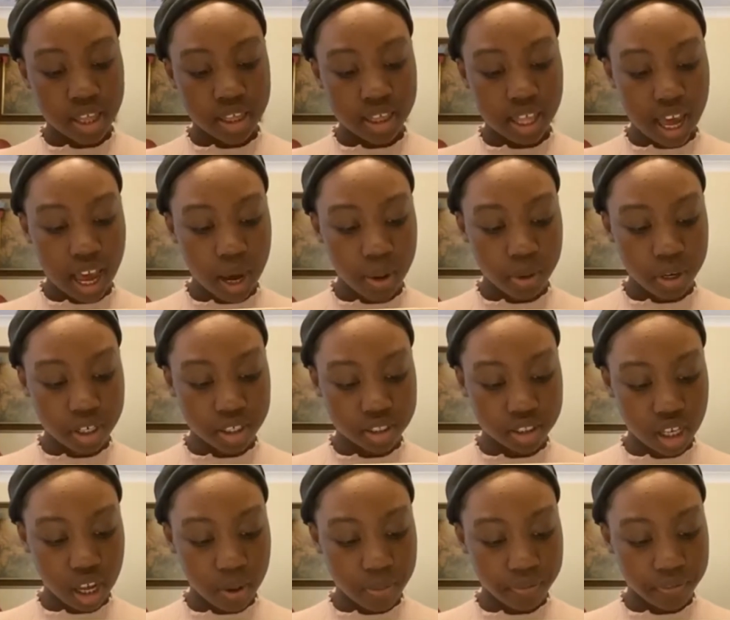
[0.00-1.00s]
The hour
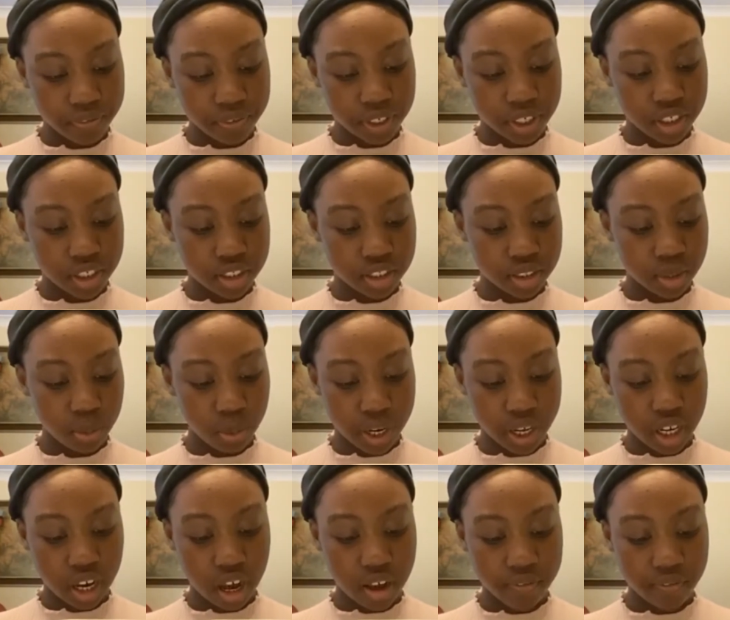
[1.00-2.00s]
has come for you to
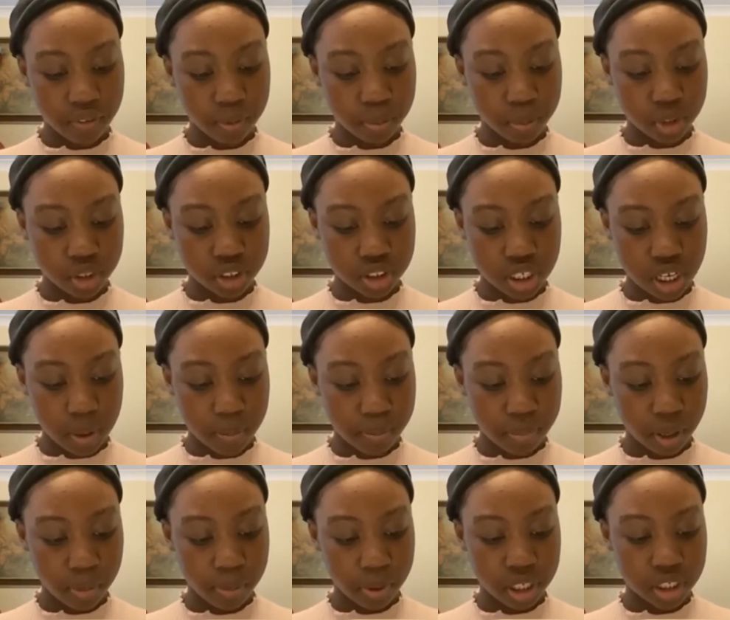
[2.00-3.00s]
wake up from your
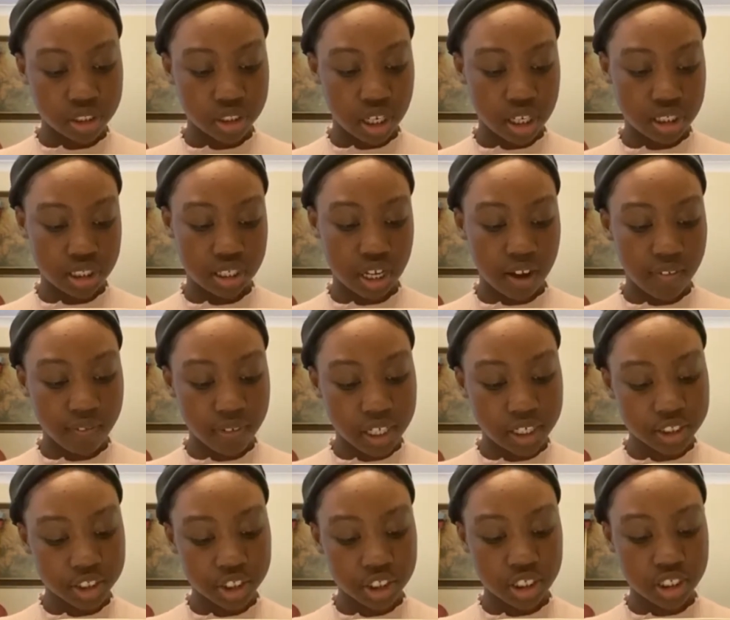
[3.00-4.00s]
slumber because our
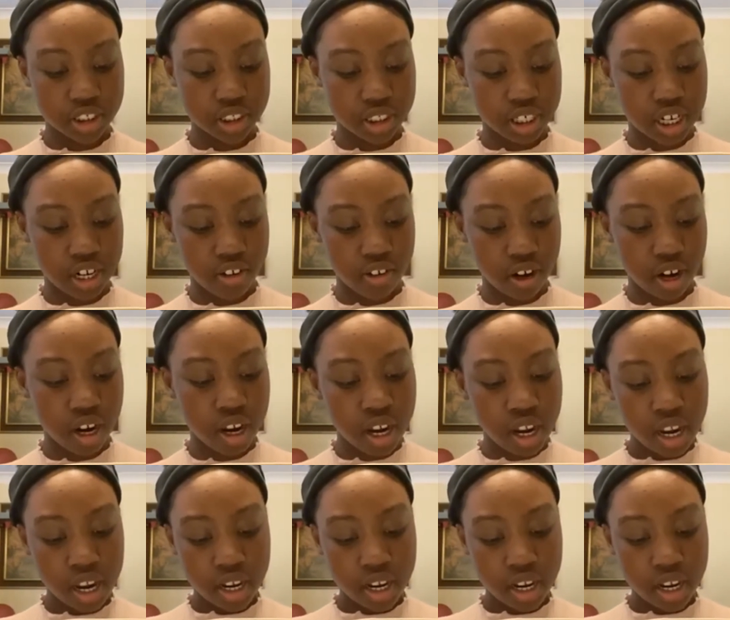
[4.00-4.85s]
salvation is nearer